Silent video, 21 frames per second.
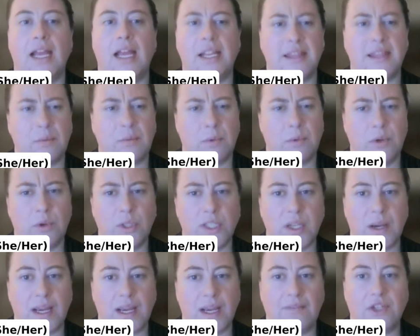And I think we
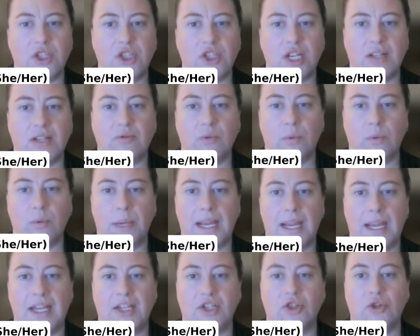also have a general
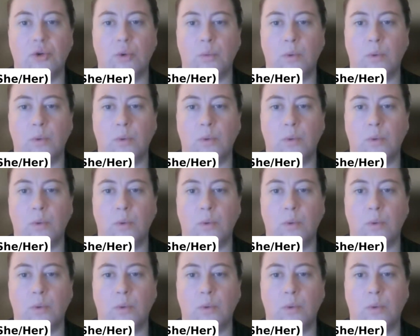page,